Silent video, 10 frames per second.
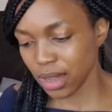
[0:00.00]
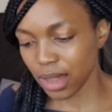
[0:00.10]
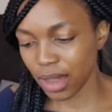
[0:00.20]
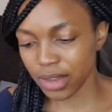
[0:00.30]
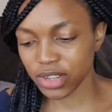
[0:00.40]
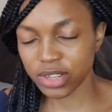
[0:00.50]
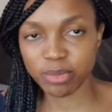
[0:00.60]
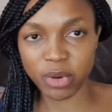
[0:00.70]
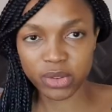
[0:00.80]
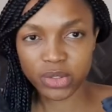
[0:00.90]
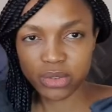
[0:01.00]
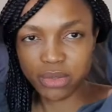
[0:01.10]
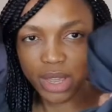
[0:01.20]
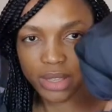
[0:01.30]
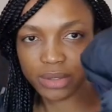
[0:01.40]
I just brought two
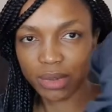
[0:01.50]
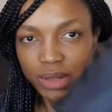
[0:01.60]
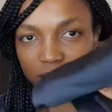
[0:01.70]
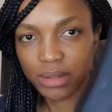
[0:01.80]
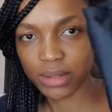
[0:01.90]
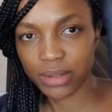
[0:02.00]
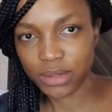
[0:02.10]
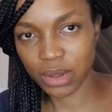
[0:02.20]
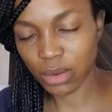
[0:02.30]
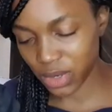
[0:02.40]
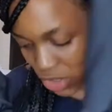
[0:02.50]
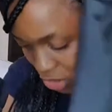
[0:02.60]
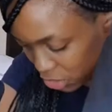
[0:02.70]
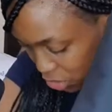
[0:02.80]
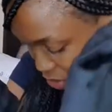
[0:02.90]
as well. So it was
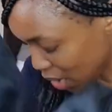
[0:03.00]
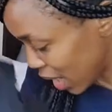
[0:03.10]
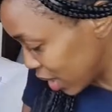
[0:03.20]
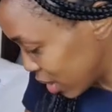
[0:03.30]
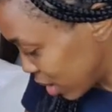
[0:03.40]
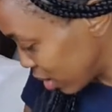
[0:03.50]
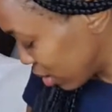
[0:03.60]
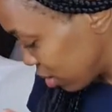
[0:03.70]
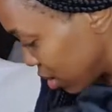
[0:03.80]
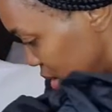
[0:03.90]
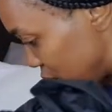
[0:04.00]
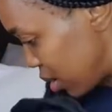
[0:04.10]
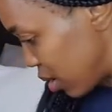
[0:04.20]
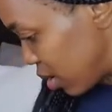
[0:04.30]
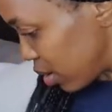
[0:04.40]
just two hiking
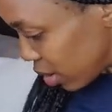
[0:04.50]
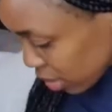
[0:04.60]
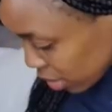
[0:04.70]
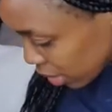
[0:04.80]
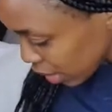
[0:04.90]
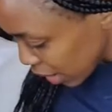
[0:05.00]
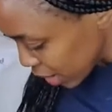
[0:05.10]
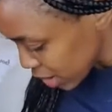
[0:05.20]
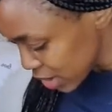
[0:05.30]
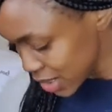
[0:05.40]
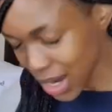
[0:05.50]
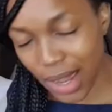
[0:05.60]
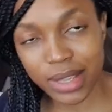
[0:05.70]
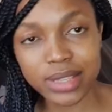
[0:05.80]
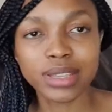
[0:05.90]

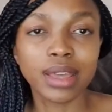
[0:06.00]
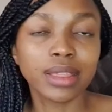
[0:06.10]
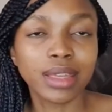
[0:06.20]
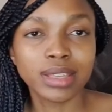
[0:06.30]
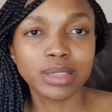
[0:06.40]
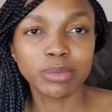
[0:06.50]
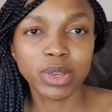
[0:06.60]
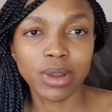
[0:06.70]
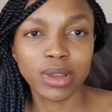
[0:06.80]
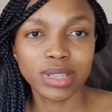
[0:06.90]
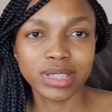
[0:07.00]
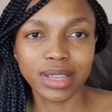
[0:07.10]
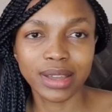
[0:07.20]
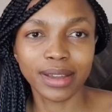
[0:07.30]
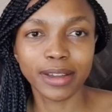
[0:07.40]
tights, and that's because
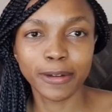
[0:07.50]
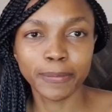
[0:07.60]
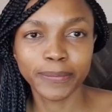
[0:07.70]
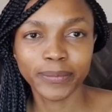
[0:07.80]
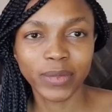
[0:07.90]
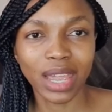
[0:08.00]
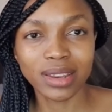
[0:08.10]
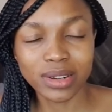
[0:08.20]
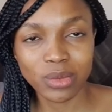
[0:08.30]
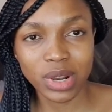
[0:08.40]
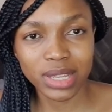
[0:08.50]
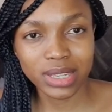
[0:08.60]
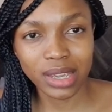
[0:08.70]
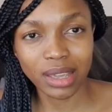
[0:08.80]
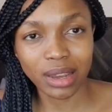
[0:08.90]
I didn't want to
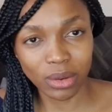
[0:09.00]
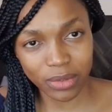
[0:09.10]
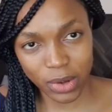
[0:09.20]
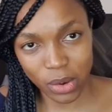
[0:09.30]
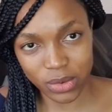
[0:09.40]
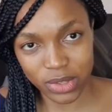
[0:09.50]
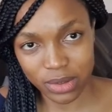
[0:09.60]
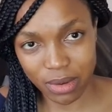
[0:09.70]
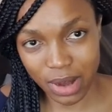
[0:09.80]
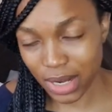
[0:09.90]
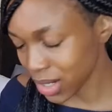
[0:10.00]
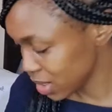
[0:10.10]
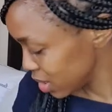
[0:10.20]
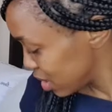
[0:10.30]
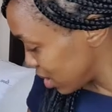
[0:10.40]
take a lot of clothes, right?
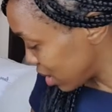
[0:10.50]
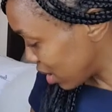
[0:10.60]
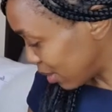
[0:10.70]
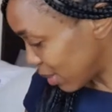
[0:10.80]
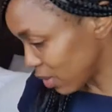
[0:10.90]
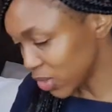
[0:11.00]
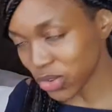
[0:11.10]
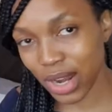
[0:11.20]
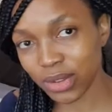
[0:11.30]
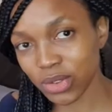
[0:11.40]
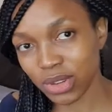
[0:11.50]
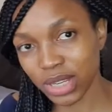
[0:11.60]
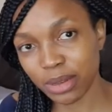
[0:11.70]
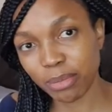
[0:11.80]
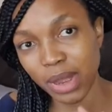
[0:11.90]
I was trying to
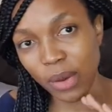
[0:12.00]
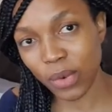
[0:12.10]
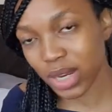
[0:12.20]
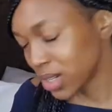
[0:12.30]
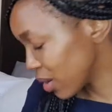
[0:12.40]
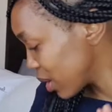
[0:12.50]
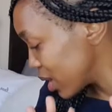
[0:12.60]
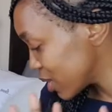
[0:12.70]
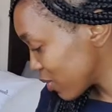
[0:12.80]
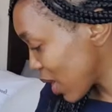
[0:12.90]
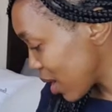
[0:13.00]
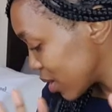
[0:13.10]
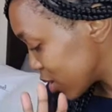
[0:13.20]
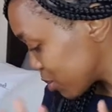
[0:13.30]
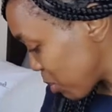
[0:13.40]
keep my weight down as far as
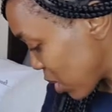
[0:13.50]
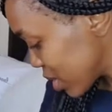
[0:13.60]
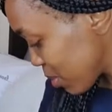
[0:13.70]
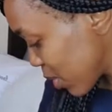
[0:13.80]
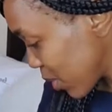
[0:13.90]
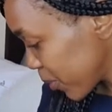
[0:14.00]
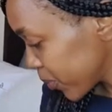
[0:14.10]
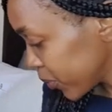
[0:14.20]
possible,